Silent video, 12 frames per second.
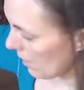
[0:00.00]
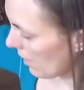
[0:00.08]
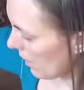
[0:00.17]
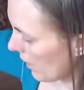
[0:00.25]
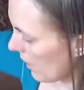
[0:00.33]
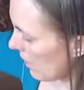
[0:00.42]
All
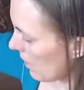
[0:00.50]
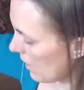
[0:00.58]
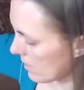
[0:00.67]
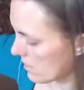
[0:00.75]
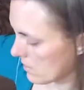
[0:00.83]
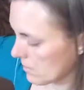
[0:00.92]
right.
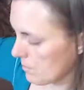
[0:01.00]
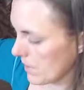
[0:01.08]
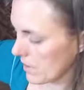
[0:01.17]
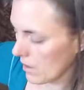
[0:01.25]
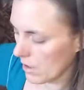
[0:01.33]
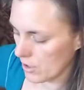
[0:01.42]
It's
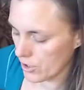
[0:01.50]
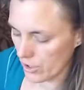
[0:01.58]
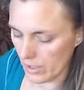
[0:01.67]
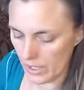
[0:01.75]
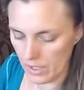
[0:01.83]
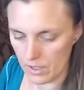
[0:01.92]
been a hard
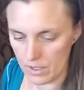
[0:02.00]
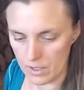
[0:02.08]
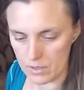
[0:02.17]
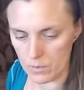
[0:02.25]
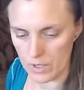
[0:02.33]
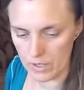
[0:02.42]
journey
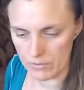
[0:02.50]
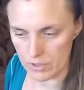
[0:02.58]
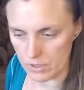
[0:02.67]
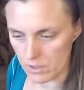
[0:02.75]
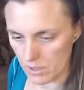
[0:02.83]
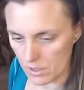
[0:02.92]
is what I've
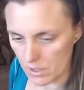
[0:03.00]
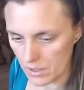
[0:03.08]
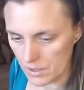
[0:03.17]
just heard.